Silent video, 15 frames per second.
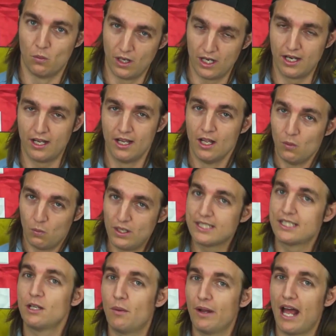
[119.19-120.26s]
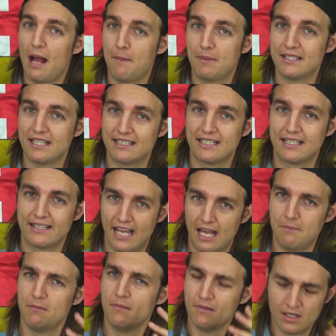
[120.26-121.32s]
We'll see what happens until
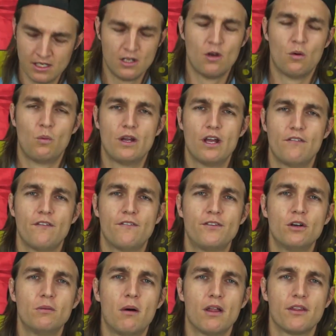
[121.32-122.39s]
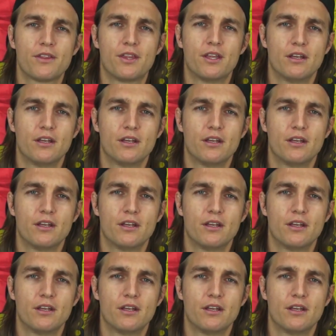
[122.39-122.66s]
then. We have a few months